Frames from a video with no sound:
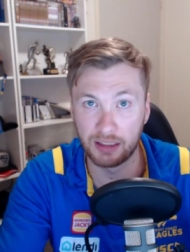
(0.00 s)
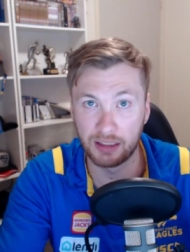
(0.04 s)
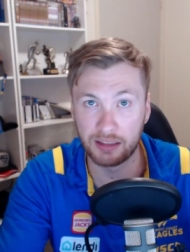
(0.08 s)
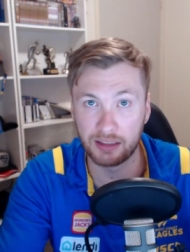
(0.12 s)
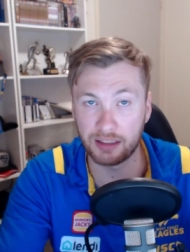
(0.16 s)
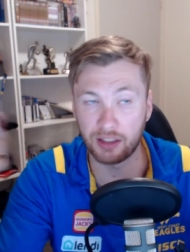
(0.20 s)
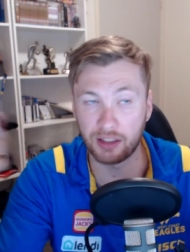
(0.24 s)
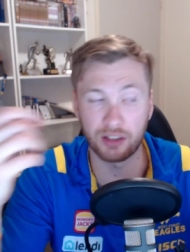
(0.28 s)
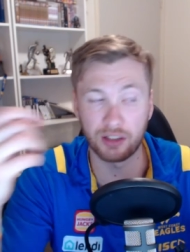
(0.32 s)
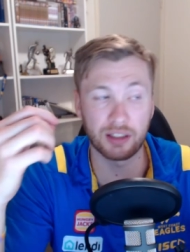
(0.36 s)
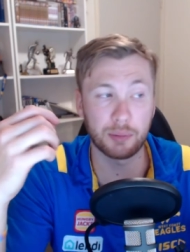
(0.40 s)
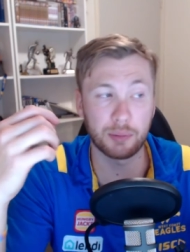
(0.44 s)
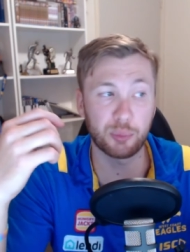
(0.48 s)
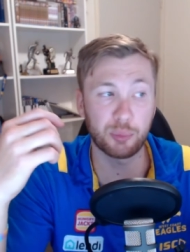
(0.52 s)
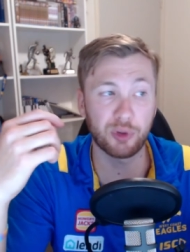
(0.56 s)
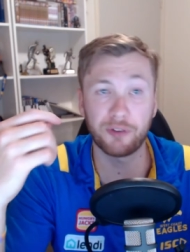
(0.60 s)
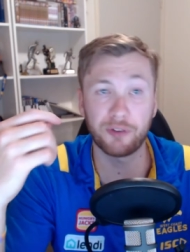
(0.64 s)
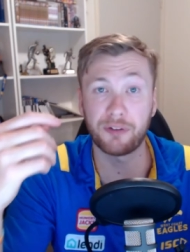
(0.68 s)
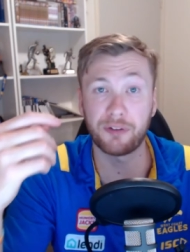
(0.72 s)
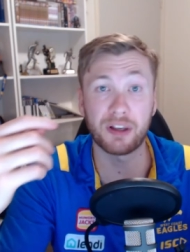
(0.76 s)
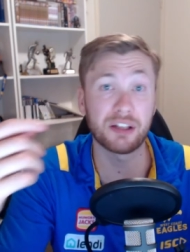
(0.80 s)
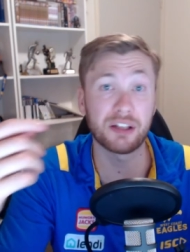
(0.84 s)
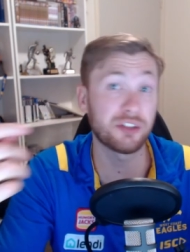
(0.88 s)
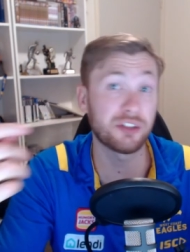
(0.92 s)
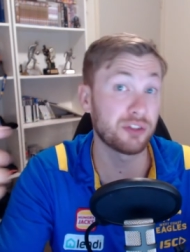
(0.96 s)
the only
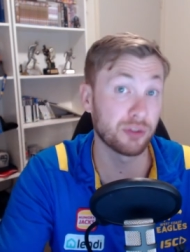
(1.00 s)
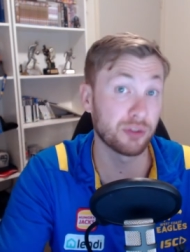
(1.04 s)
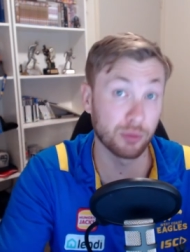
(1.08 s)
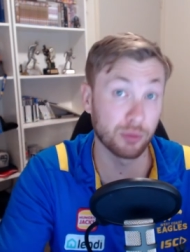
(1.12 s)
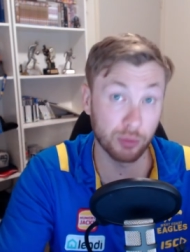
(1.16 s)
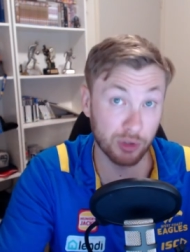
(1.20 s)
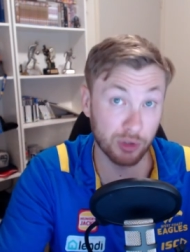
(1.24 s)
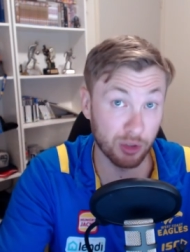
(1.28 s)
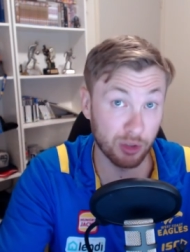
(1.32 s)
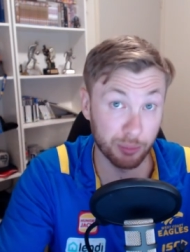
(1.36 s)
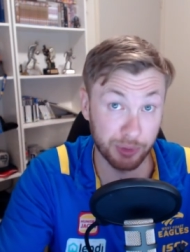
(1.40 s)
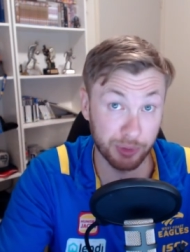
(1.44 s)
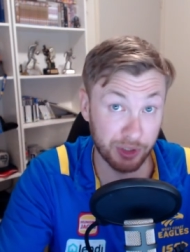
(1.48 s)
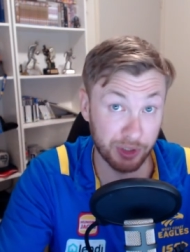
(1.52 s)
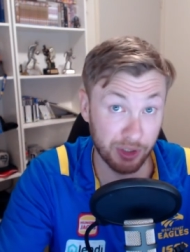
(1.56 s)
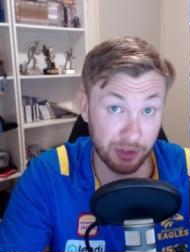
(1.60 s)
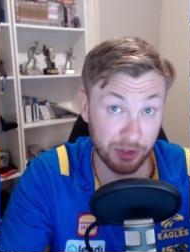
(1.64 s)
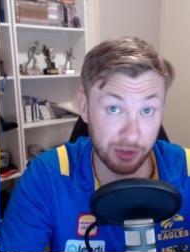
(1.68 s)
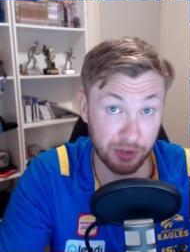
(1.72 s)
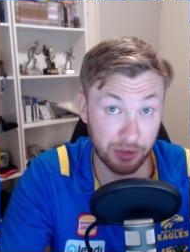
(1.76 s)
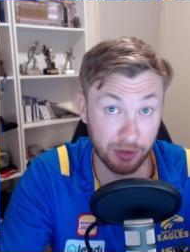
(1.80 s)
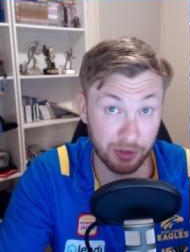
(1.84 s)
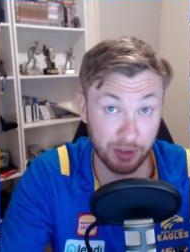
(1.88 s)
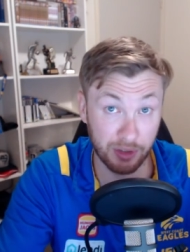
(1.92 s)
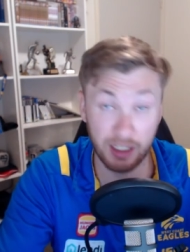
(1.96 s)
professional
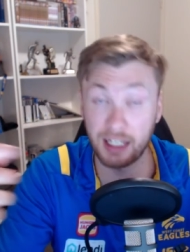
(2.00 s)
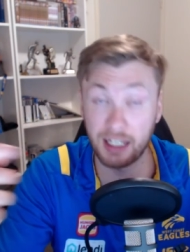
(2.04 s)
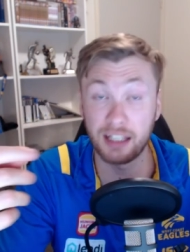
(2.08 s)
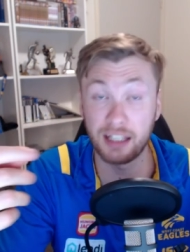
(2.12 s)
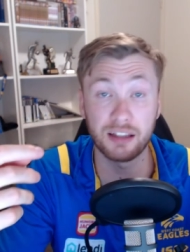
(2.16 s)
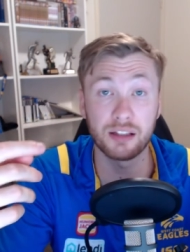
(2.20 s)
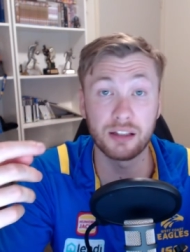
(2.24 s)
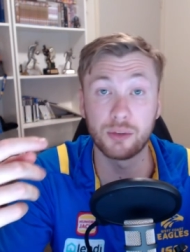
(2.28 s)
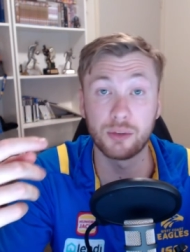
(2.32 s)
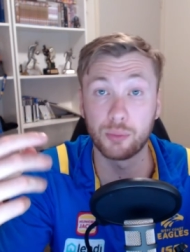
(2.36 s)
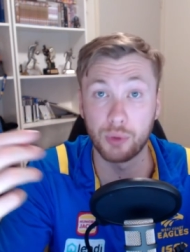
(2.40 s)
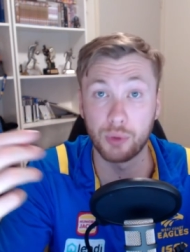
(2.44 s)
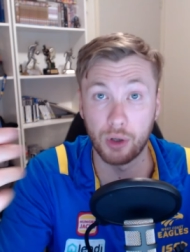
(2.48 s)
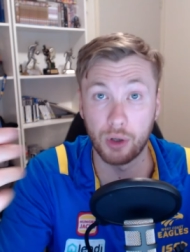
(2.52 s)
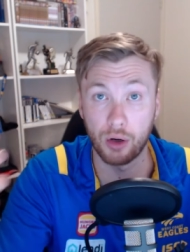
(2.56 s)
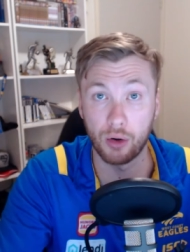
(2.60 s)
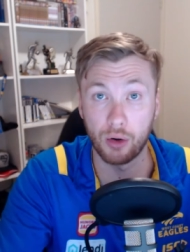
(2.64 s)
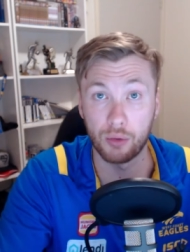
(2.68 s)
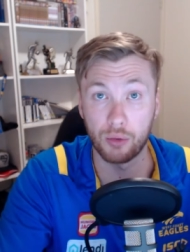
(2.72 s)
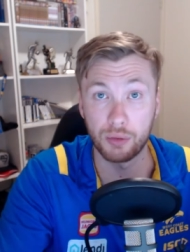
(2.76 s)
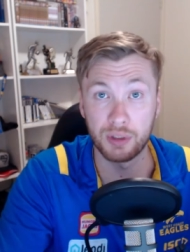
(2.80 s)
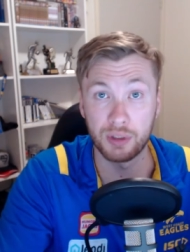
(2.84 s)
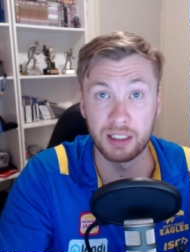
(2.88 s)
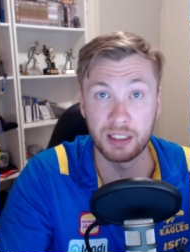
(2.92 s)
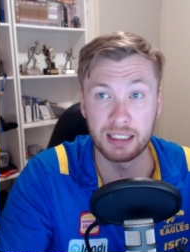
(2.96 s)
competition in the
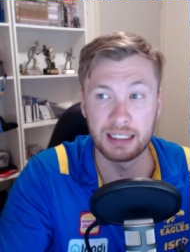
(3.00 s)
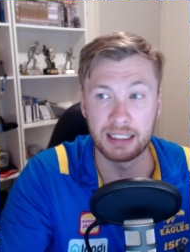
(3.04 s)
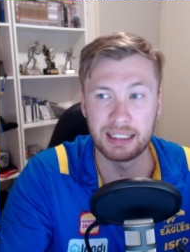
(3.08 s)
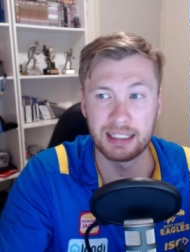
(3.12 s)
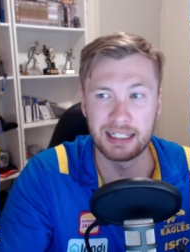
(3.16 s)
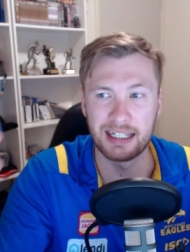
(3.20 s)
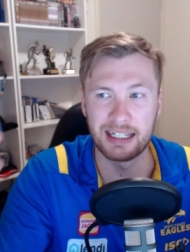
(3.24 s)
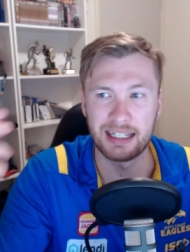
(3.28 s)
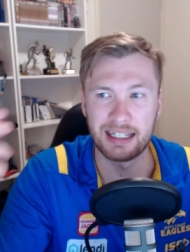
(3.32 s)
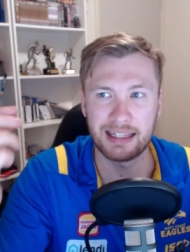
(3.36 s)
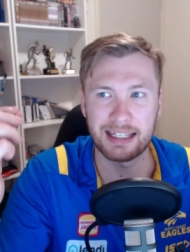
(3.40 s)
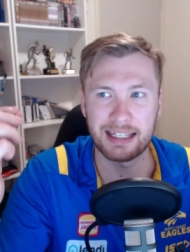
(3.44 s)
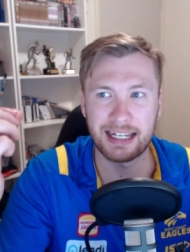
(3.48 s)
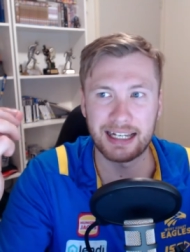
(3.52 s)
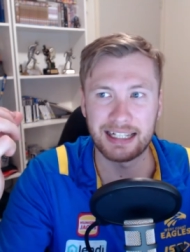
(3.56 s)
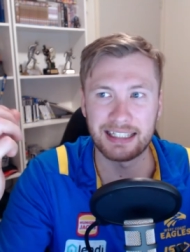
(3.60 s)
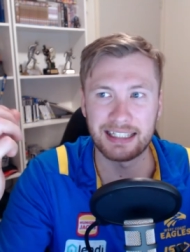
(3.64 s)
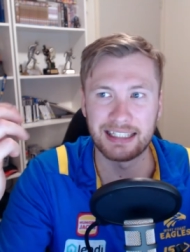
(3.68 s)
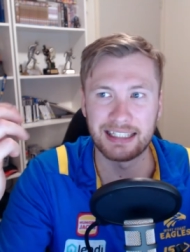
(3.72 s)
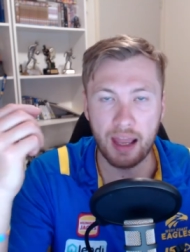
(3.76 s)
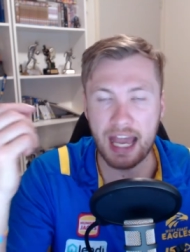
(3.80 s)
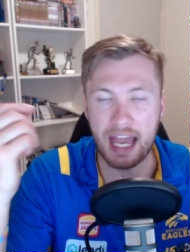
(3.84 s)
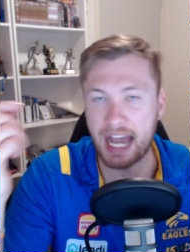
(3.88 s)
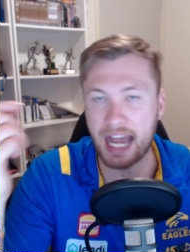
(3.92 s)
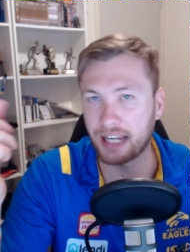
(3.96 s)
world that
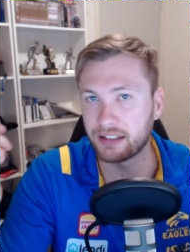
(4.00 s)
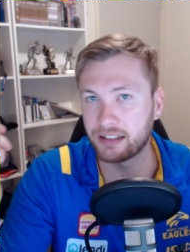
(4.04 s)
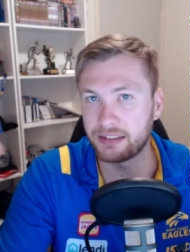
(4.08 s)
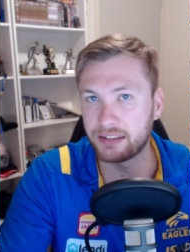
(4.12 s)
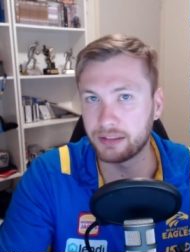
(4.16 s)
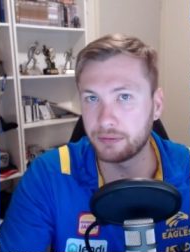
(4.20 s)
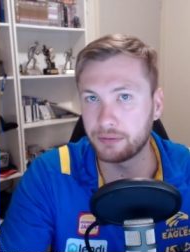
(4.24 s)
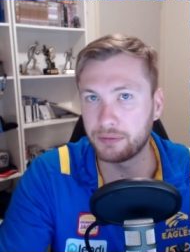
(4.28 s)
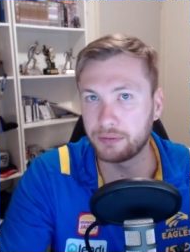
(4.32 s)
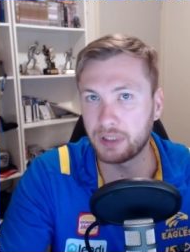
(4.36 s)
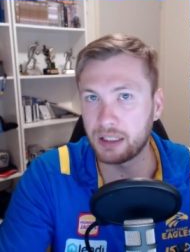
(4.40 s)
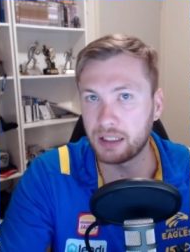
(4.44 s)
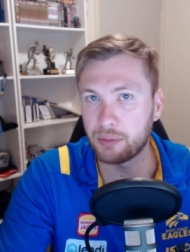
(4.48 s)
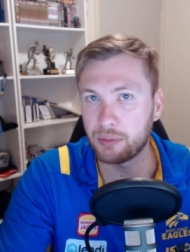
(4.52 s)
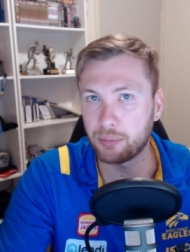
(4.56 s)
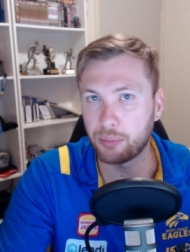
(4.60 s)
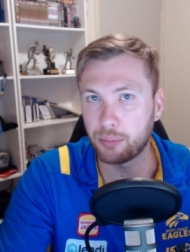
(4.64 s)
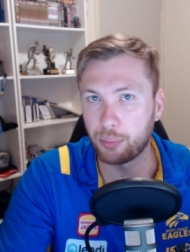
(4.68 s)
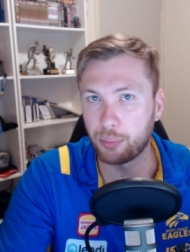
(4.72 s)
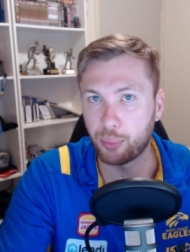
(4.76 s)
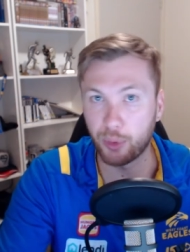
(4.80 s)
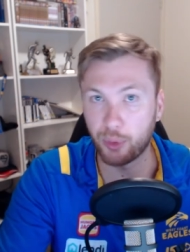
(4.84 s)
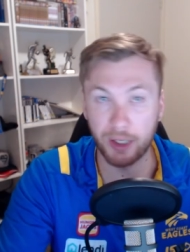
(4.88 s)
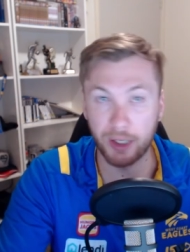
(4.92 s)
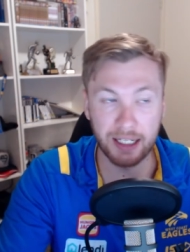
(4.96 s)
actively
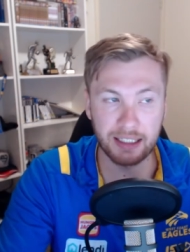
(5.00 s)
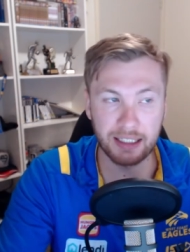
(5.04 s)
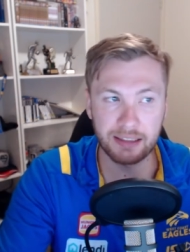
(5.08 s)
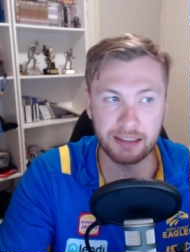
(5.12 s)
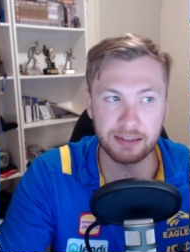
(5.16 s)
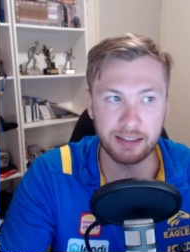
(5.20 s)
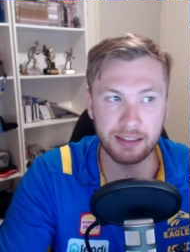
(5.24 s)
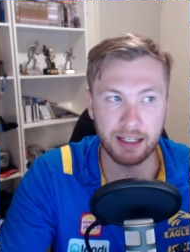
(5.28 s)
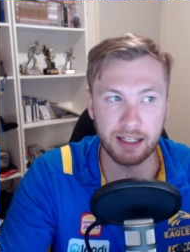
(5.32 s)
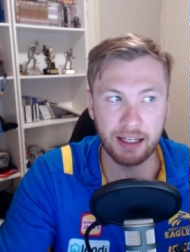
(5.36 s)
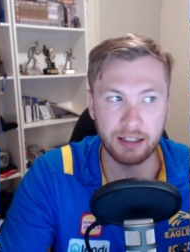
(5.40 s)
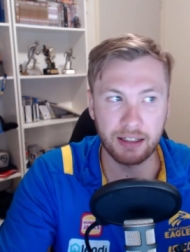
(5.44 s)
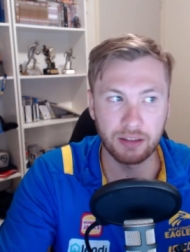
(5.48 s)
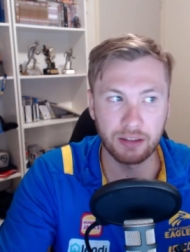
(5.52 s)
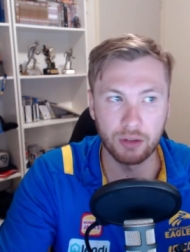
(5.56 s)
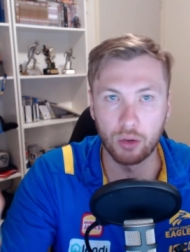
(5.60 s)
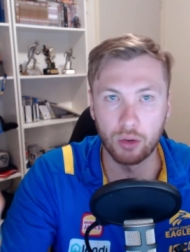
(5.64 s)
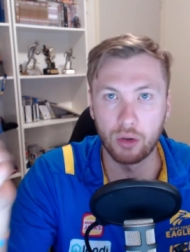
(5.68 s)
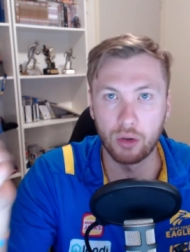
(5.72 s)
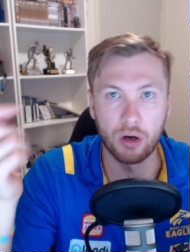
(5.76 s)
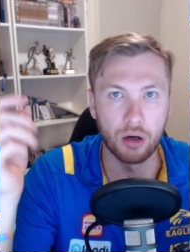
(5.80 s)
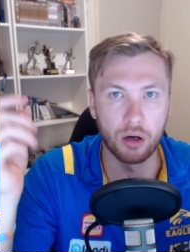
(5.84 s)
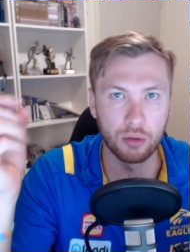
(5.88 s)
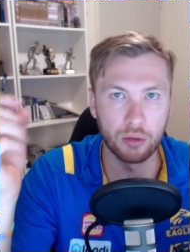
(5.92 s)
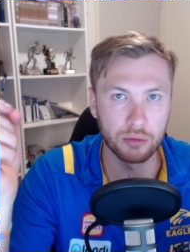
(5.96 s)
brings in
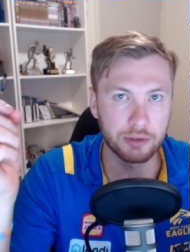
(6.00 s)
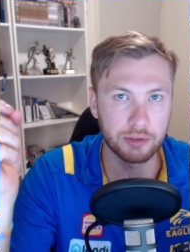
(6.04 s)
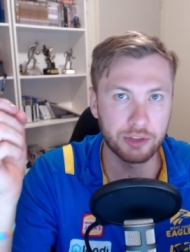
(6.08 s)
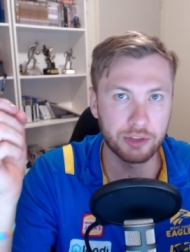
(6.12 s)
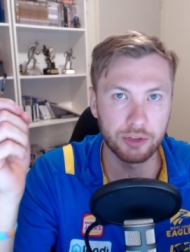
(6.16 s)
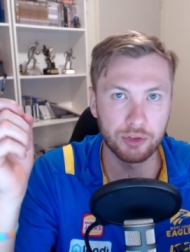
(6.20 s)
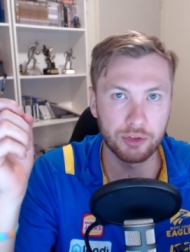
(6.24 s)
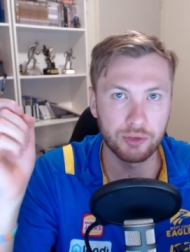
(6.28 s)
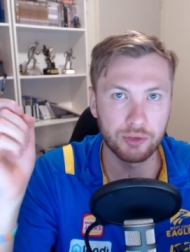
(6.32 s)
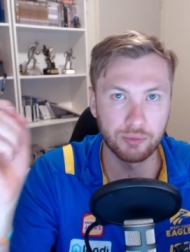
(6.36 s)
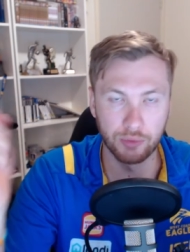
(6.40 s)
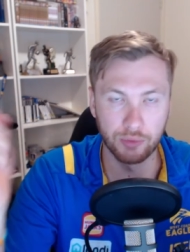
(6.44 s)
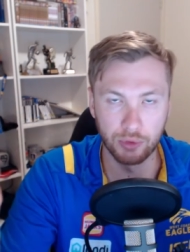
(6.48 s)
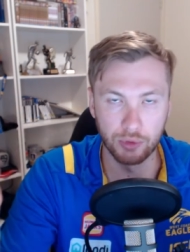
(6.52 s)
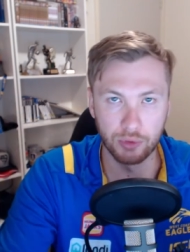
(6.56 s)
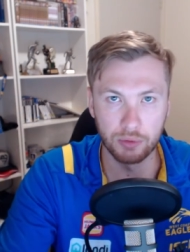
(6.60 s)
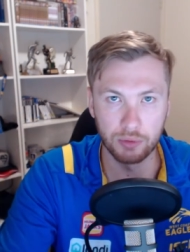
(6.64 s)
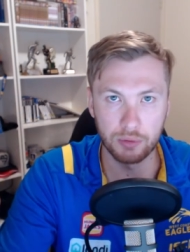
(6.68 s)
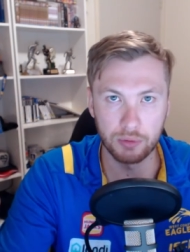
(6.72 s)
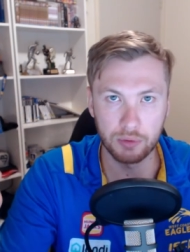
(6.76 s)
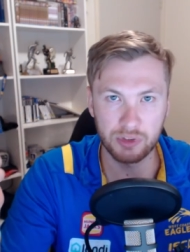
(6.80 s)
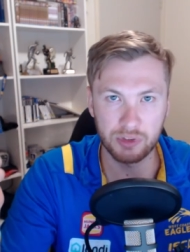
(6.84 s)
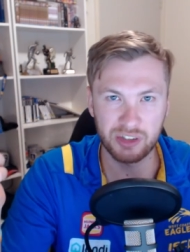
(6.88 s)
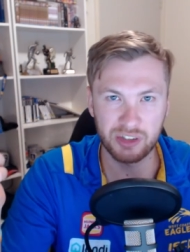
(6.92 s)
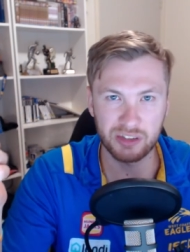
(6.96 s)
or alters
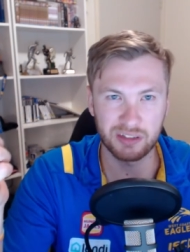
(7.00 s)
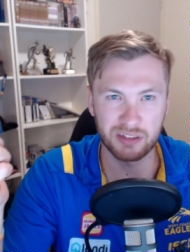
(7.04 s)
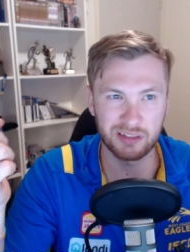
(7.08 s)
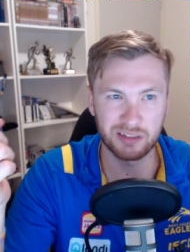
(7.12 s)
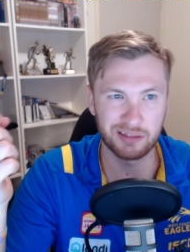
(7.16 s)
rules